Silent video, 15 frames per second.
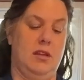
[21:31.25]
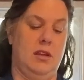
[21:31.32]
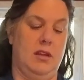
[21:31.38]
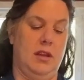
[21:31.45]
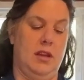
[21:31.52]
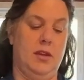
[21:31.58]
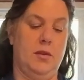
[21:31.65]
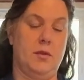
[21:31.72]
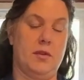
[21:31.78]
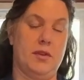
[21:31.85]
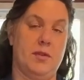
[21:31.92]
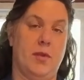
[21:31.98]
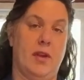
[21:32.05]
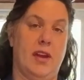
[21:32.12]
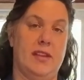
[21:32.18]
in order to
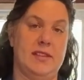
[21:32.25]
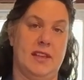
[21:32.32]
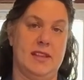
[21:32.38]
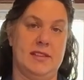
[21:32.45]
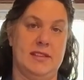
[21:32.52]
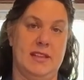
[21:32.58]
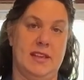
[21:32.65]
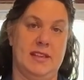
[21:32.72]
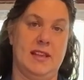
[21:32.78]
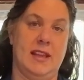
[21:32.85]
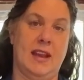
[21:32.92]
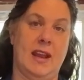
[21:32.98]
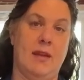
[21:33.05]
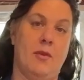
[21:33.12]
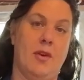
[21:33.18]
process this, and
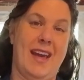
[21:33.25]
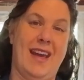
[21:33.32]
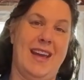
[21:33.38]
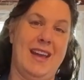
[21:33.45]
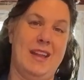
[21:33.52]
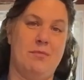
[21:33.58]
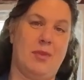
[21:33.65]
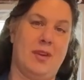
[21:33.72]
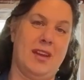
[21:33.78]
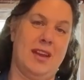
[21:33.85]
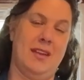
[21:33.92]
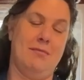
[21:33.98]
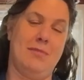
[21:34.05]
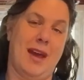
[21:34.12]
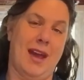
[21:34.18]
I will add brine
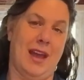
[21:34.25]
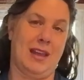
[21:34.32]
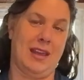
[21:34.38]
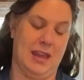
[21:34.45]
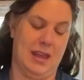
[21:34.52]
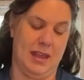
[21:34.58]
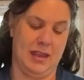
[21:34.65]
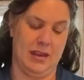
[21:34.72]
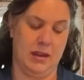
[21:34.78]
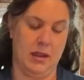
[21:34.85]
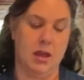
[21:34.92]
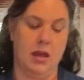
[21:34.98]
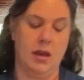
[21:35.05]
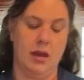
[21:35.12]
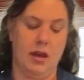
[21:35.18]
back in
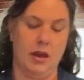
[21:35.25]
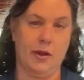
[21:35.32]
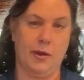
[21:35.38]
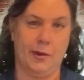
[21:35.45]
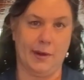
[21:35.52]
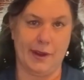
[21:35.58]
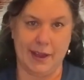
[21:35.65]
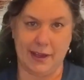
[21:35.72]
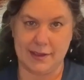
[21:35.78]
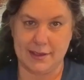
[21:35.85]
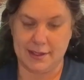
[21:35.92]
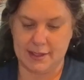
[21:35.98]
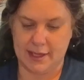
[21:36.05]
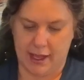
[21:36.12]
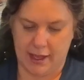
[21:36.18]
according to
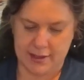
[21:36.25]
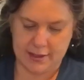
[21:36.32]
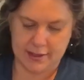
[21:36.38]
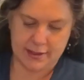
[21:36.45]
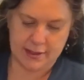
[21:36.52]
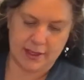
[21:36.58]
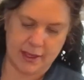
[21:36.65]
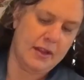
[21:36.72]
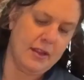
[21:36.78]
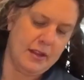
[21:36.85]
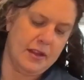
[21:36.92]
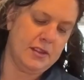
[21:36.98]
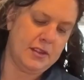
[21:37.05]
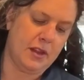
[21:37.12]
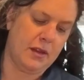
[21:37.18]
taste.
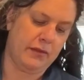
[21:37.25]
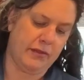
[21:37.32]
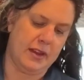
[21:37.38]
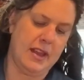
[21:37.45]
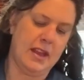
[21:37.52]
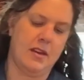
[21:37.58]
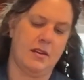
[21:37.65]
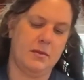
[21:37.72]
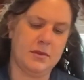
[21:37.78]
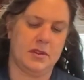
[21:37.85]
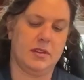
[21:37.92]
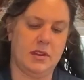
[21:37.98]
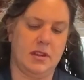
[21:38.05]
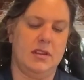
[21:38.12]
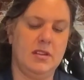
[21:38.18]
So for now, I'm just going
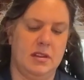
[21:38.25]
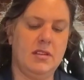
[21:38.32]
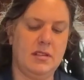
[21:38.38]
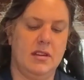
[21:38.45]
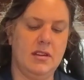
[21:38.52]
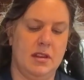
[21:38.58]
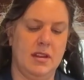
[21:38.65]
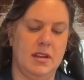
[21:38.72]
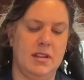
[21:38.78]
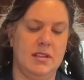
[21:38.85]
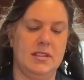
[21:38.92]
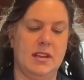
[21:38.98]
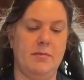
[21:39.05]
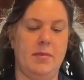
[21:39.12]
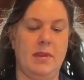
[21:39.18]
to
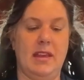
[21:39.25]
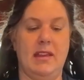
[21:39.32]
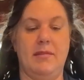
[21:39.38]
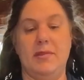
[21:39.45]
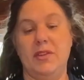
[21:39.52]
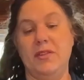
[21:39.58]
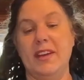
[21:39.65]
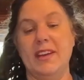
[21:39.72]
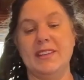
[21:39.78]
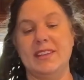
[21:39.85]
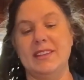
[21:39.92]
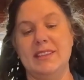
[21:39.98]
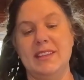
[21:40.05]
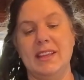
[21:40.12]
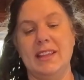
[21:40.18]
dump him, and you guys can
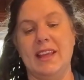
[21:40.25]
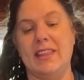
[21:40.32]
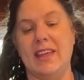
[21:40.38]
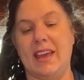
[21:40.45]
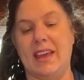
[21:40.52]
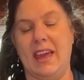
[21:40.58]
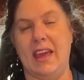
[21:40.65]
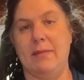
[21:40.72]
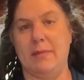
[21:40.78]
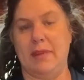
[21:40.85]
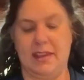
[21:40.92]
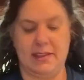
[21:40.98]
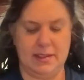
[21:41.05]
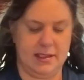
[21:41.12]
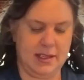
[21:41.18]
see like that cam
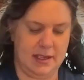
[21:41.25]
yeast.